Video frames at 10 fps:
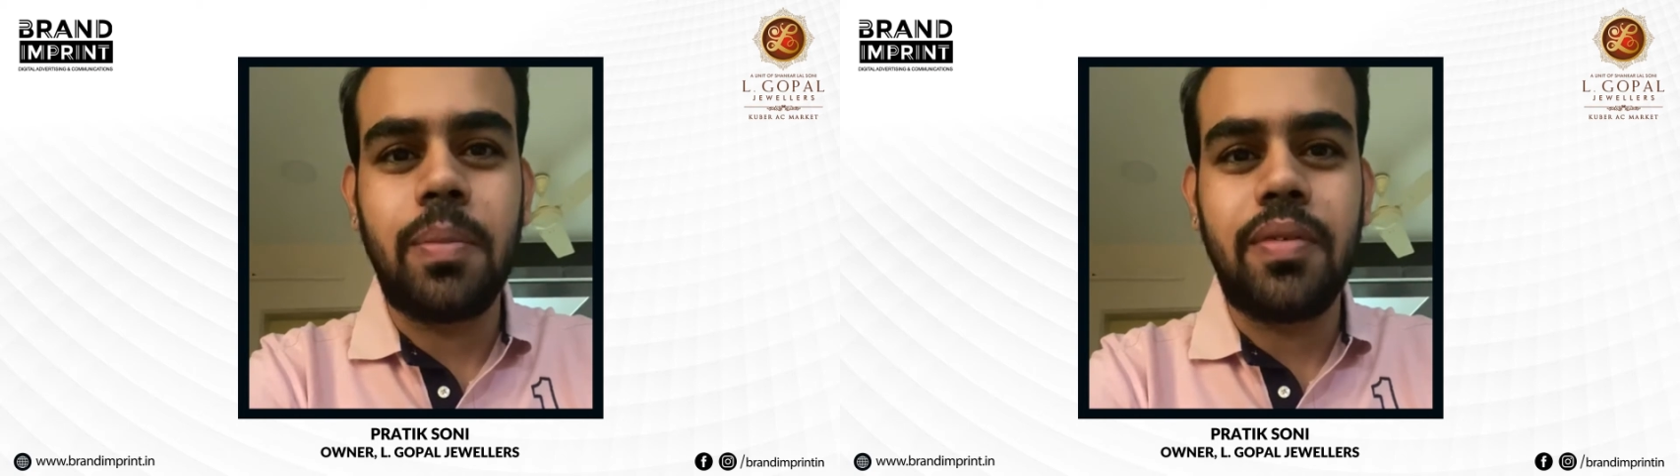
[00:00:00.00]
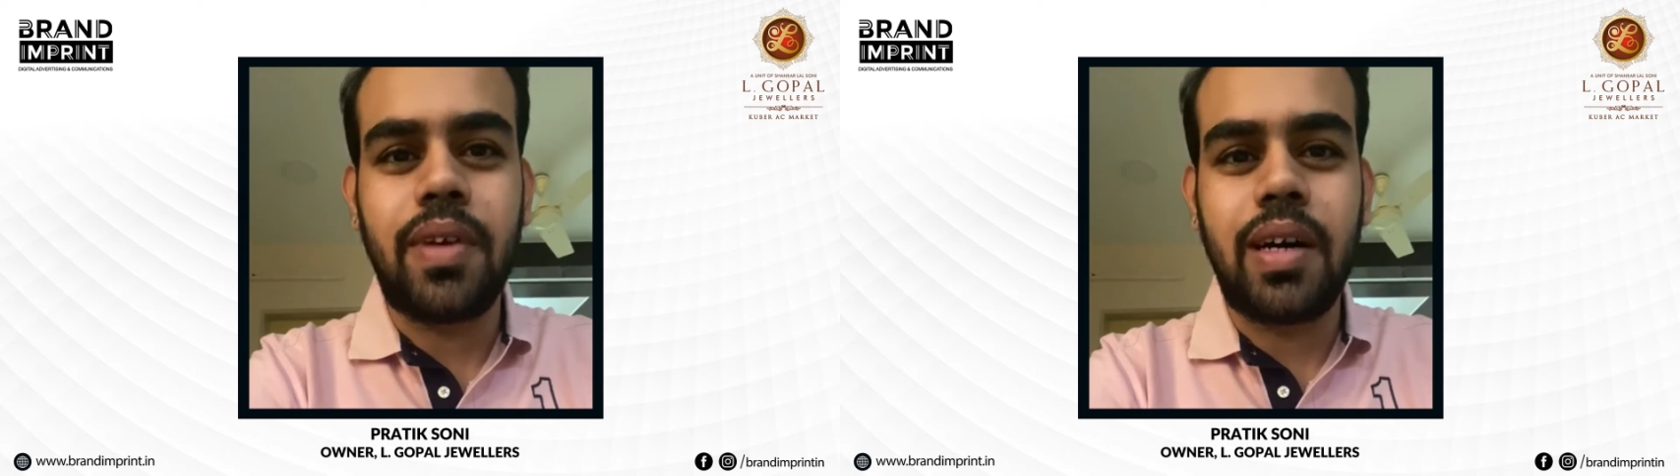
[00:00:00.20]

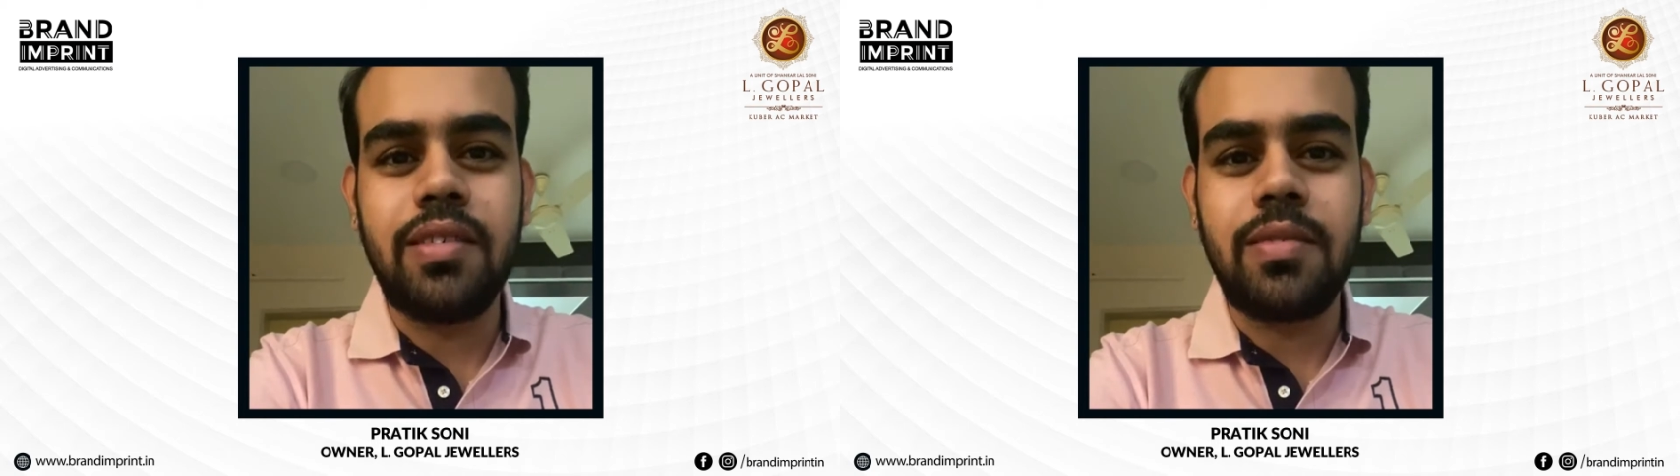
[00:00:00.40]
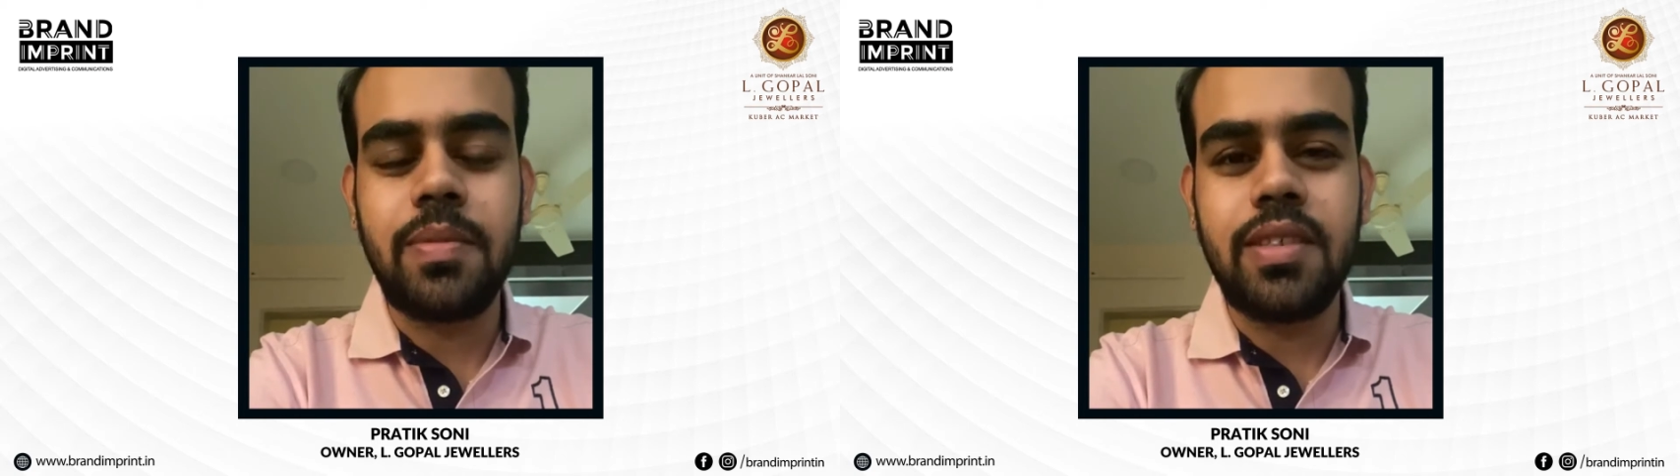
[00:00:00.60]
my
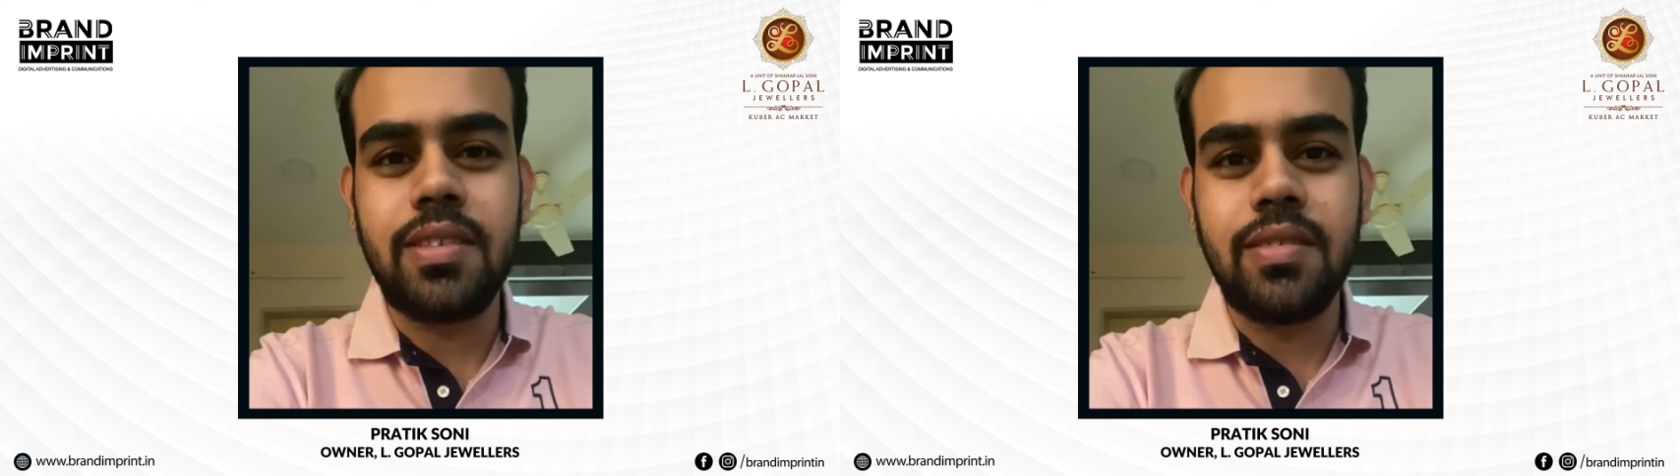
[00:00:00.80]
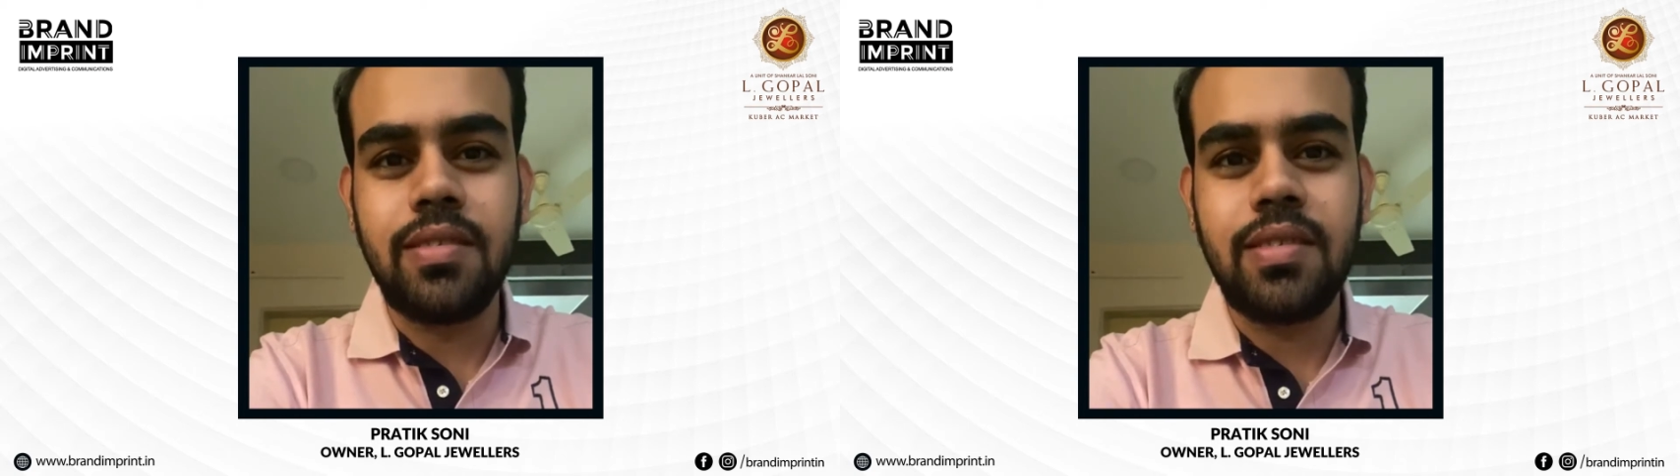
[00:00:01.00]
father's
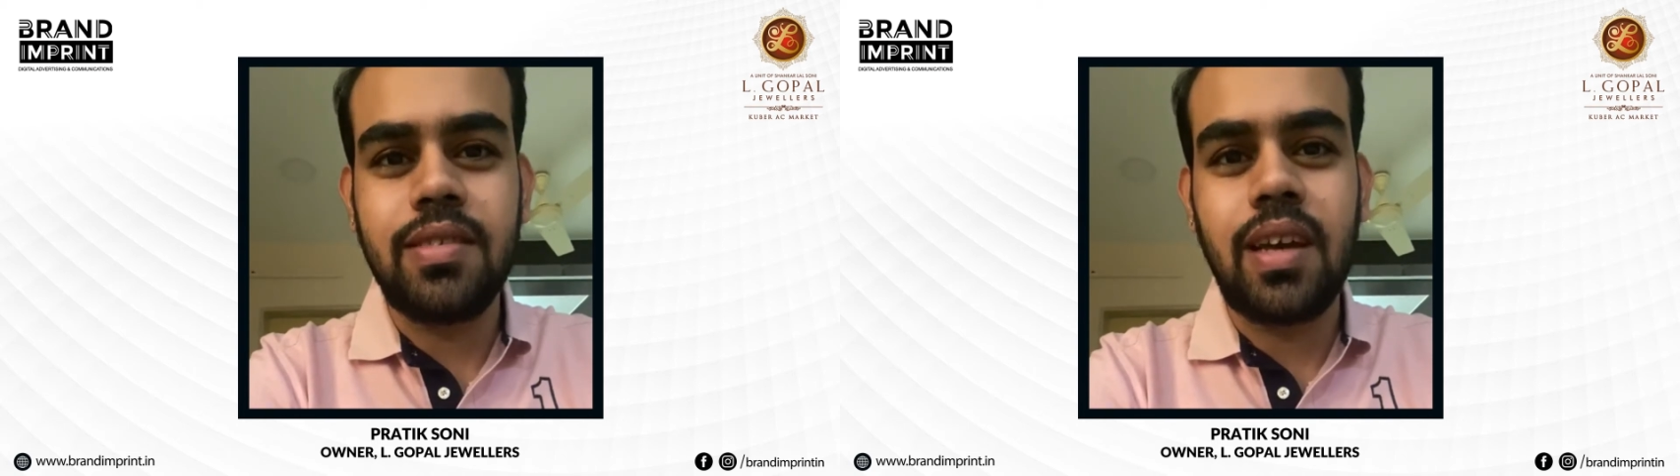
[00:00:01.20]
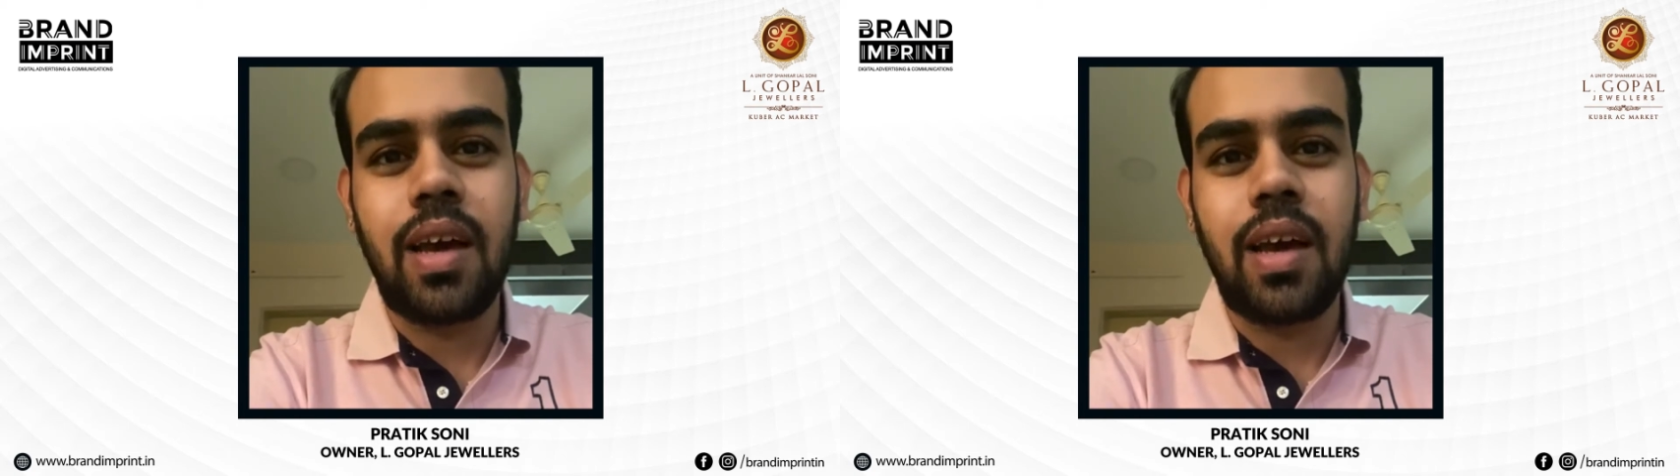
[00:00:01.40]
business,